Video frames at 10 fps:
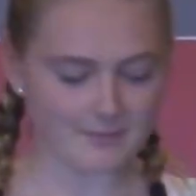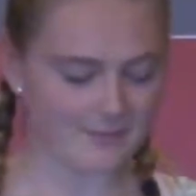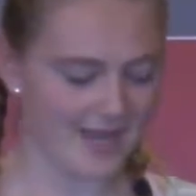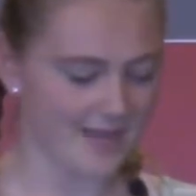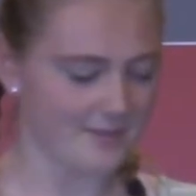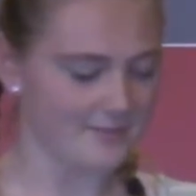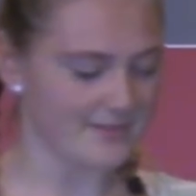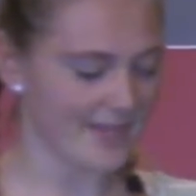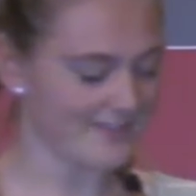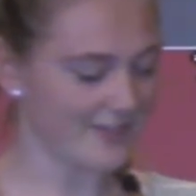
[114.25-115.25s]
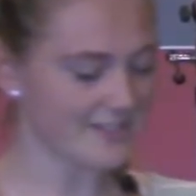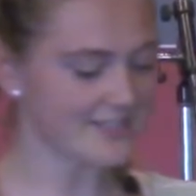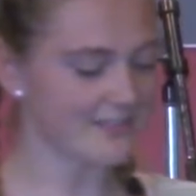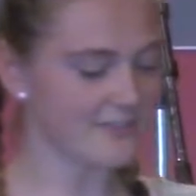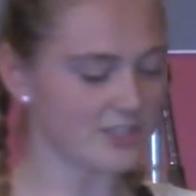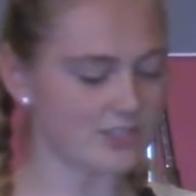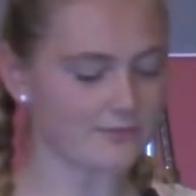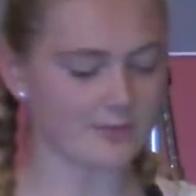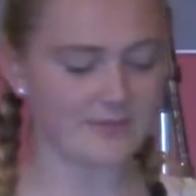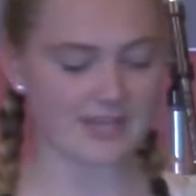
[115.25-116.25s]
I found the definition
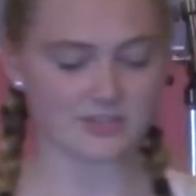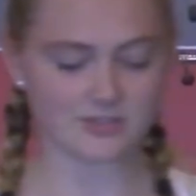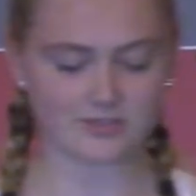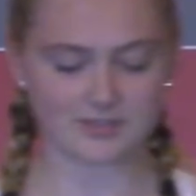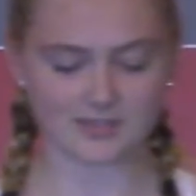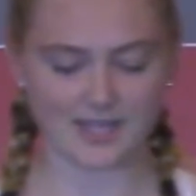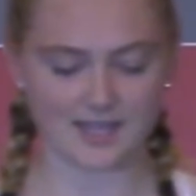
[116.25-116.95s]
from National